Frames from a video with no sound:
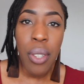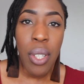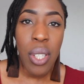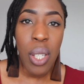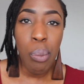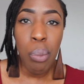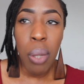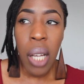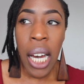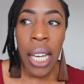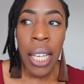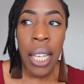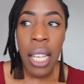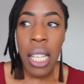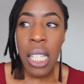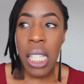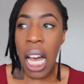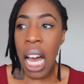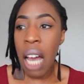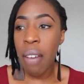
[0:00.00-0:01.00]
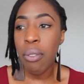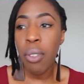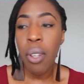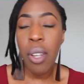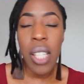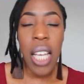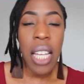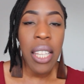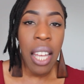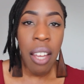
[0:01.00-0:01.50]
to suppliers, I've
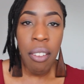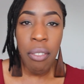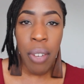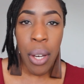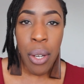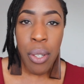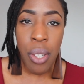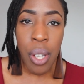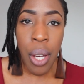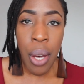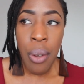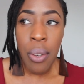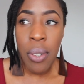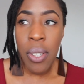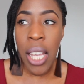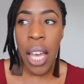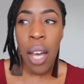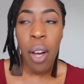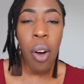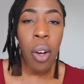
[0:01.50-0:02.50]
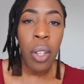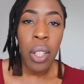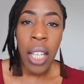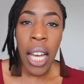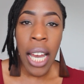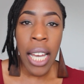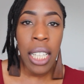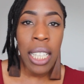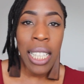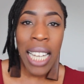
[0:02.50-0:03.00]
looked at their photos, their
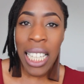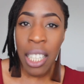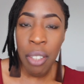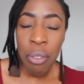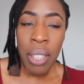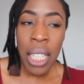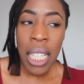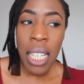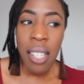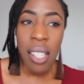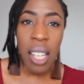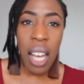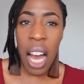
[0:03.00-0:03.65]
online galleries,